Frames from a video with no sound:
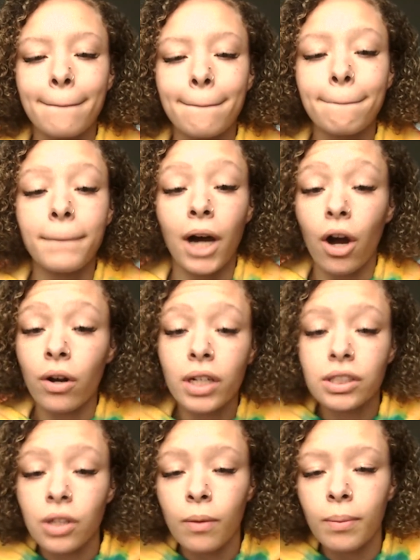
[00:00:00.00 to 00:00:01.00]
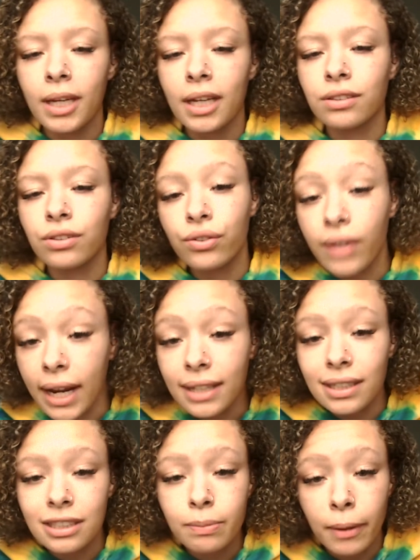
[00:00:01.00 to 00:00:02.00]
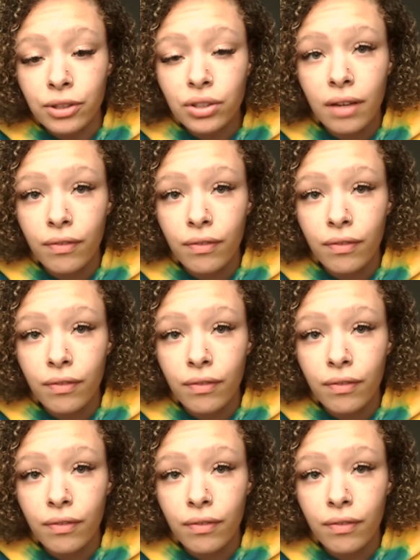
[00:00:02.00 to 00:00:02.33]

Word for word: but Okeechobee is great, especially